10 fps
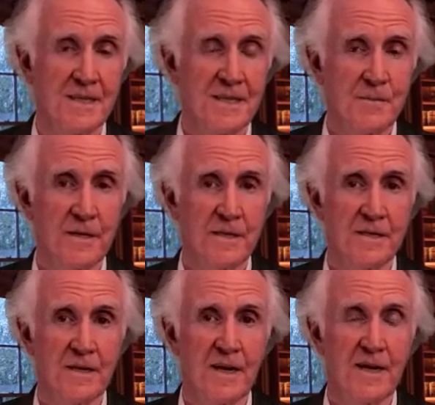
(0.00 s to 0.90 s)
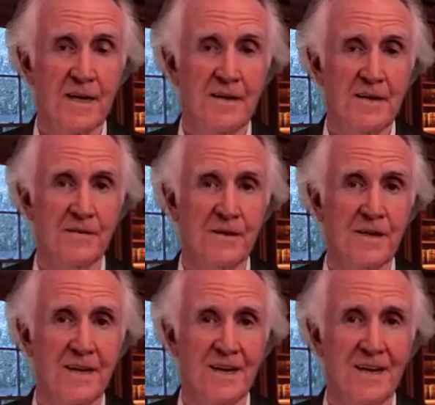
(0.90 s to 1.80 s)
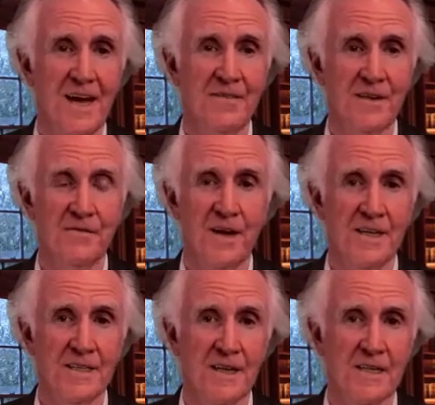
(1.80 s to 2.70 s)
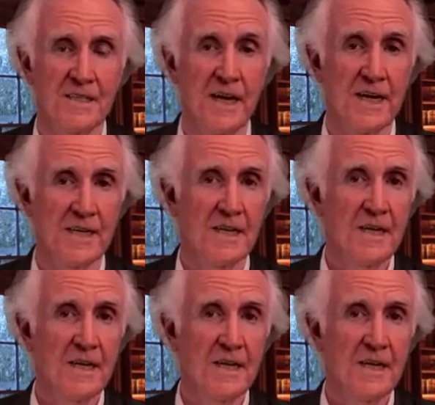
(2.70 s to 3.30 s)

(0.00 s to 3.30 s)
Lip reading: Brendan and I are having a fireside chat.